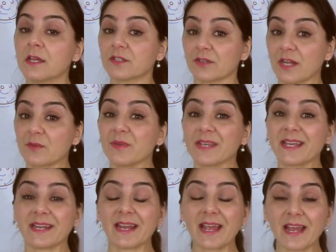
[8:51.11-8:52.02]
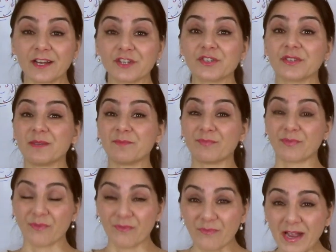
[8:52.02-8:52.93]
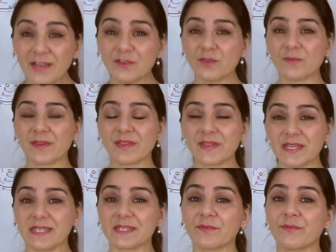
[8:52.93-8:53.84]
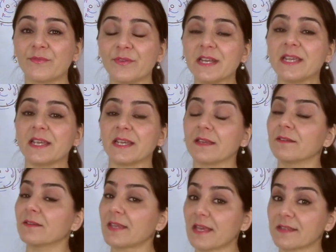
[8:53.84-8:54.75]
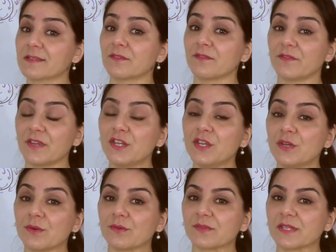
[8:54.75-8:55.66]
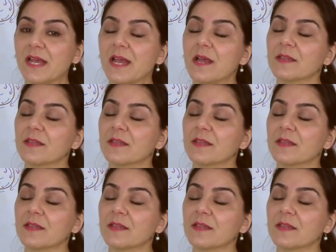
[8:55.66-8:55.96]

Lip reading: so that we can actually provide you with these free cancer videos,